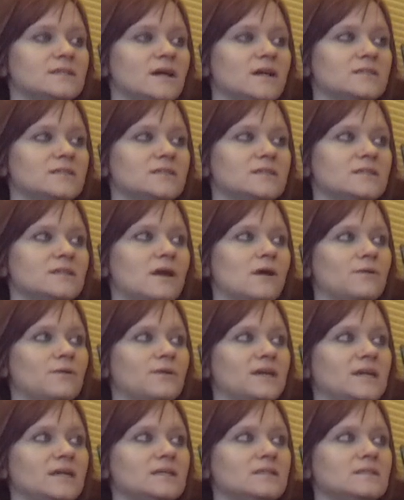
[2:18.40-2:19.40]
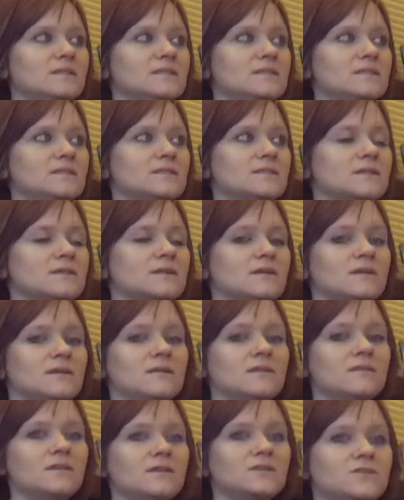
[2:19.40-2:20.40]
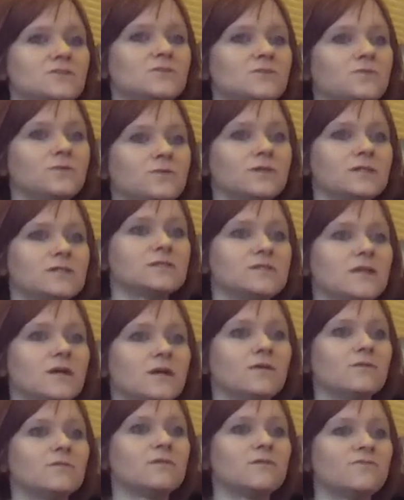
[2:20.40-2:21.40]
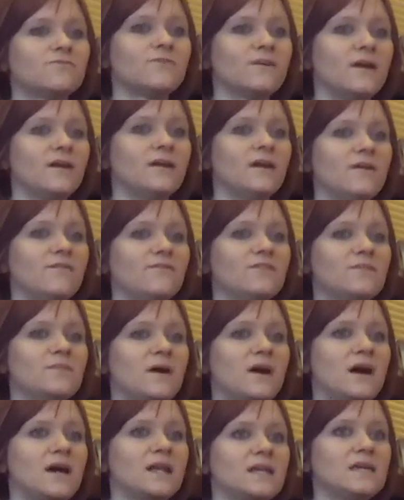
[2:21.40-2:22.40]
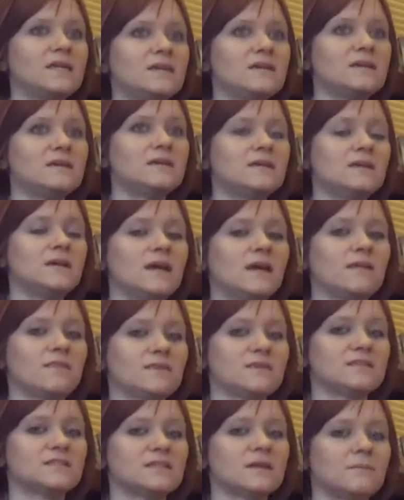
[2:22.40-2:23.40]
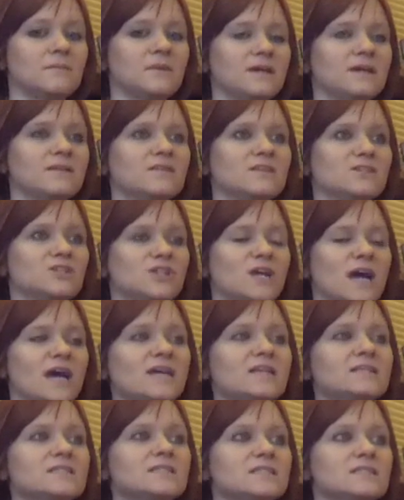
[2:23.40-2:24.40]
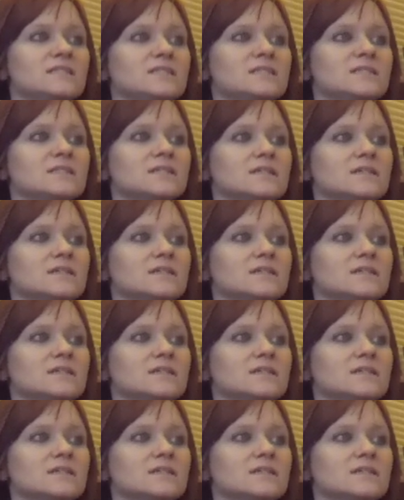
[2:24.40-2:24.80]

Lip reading: Start to notice the torso, the front of the body, and the stomach and the chest.